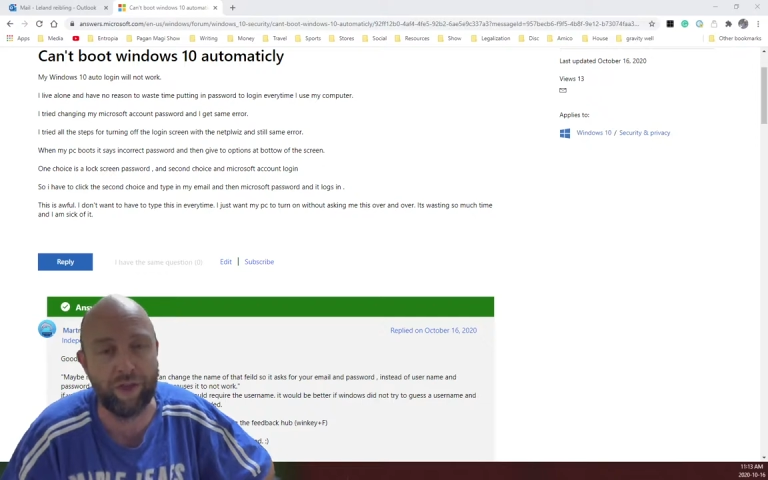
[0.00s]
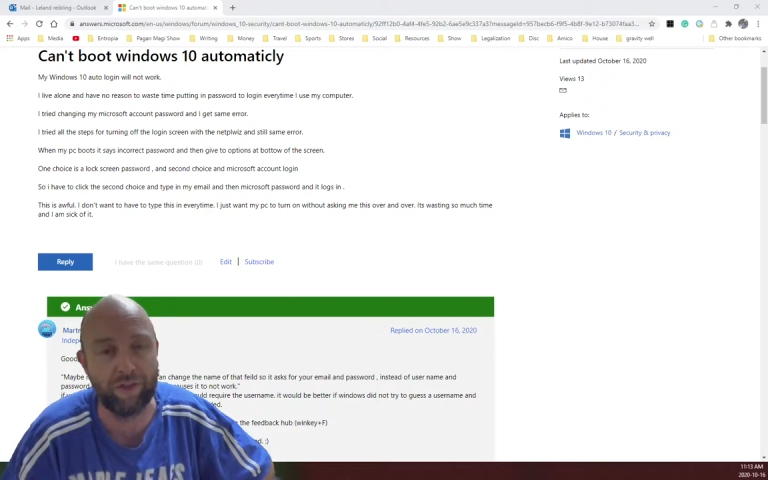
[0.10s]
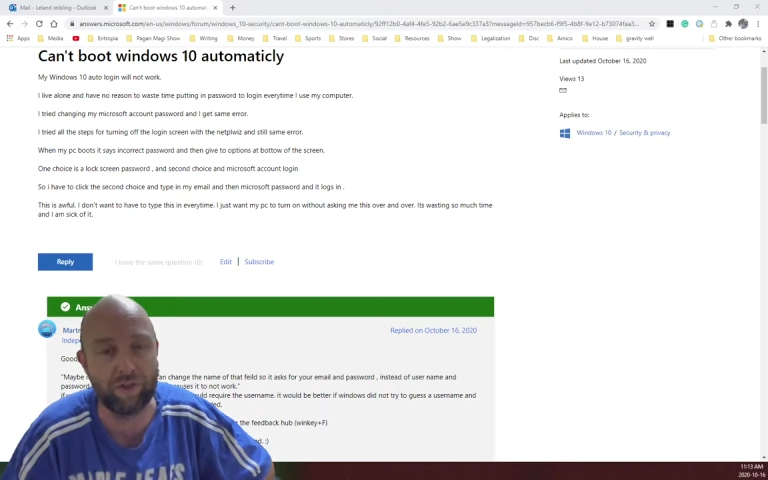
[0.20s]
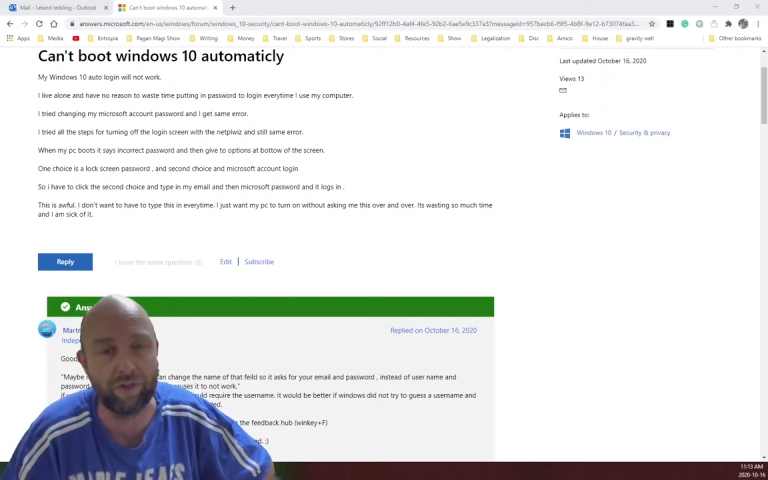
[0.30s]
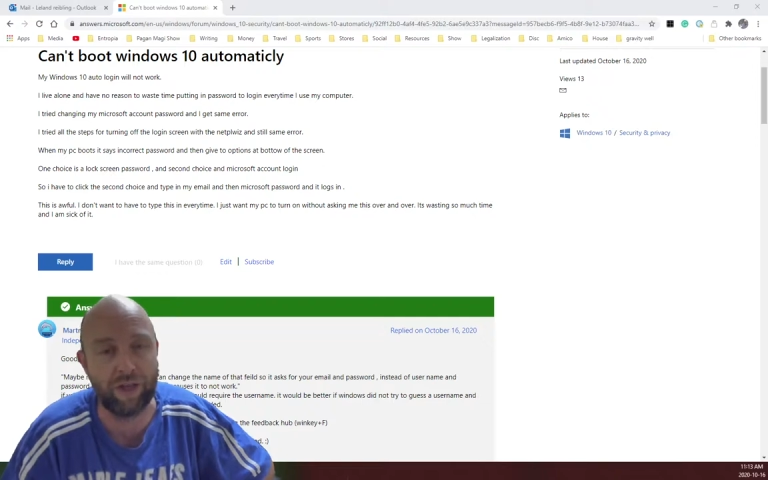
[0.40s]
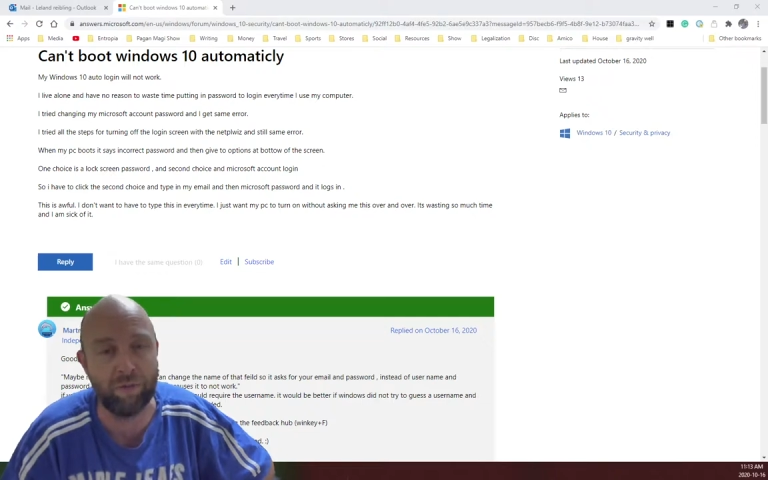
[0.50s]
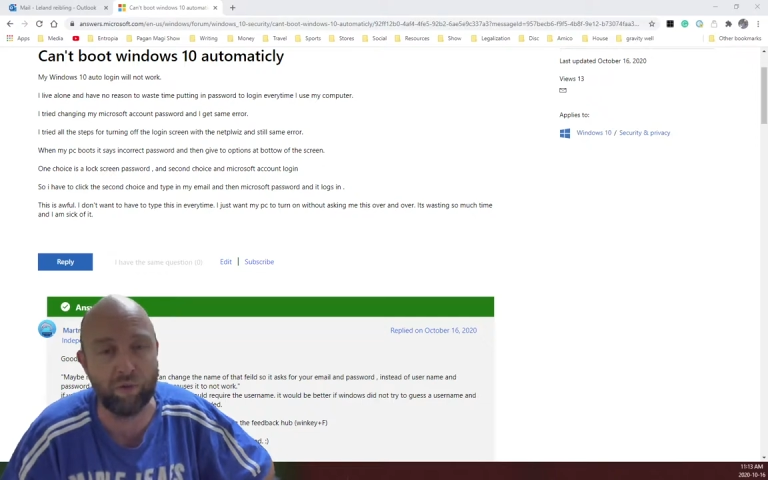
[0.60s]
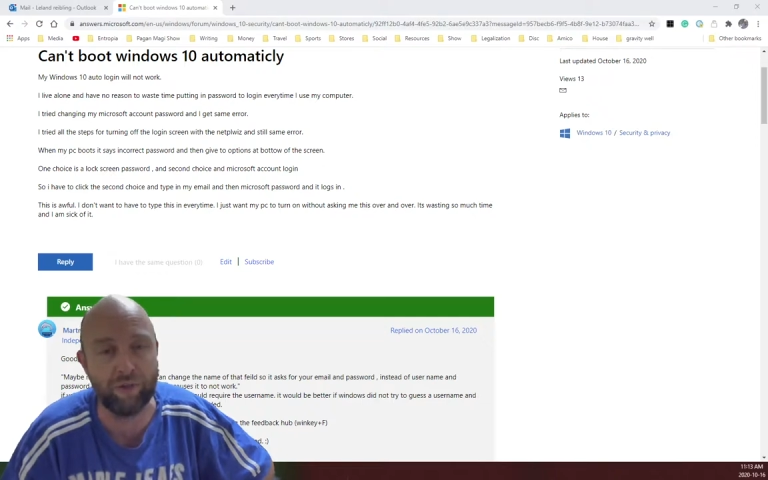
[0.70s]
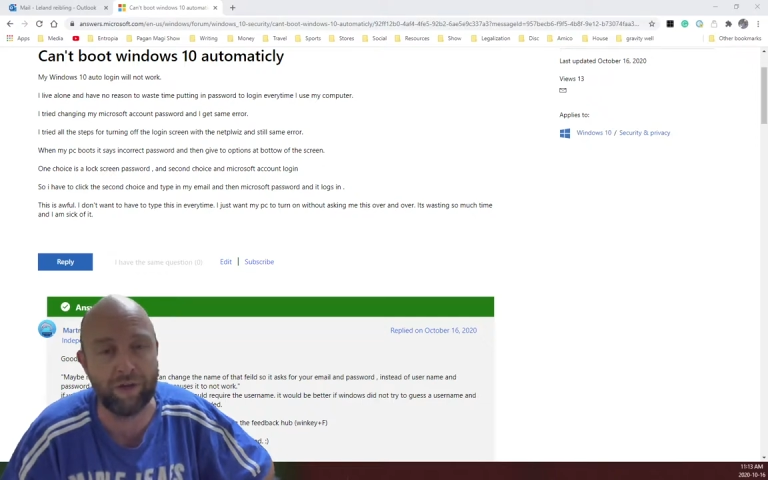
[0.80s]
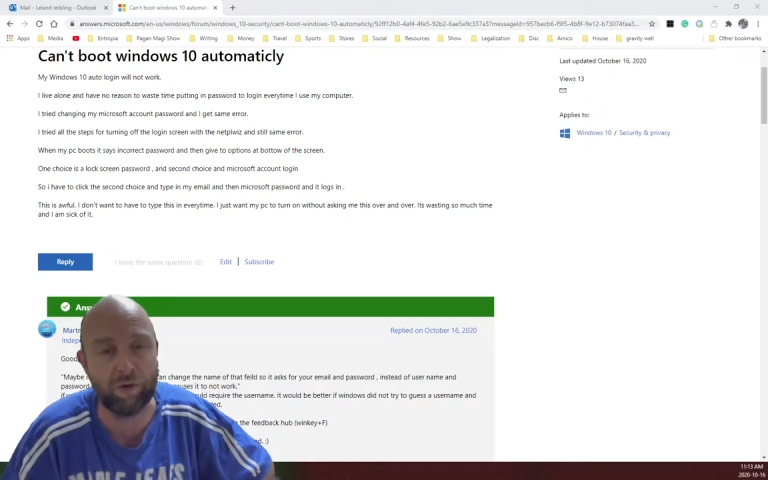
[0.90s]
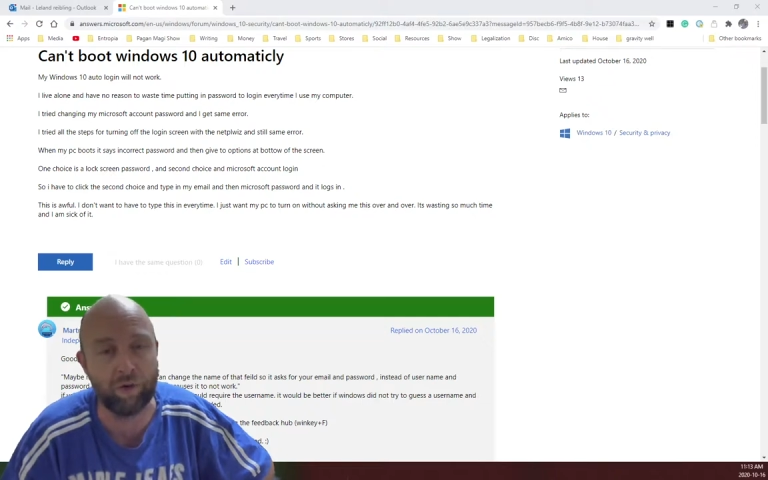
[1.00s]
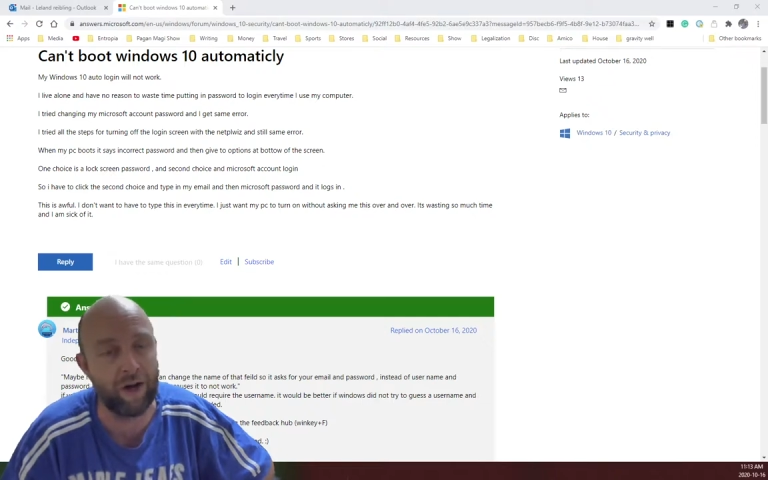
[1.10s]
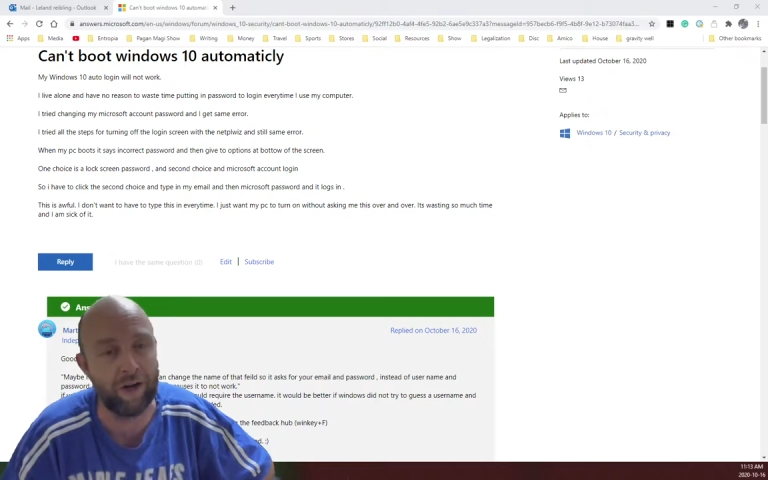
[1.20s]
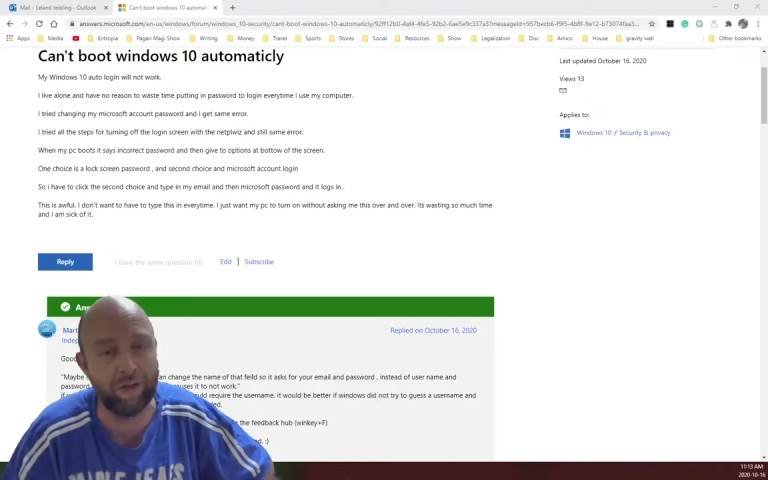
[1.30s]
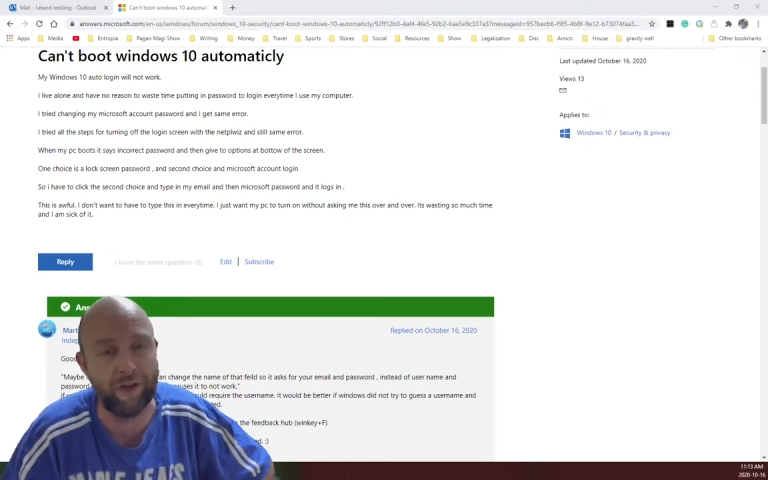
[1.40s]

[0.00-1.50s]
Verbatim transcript: that's labeled incorrectly,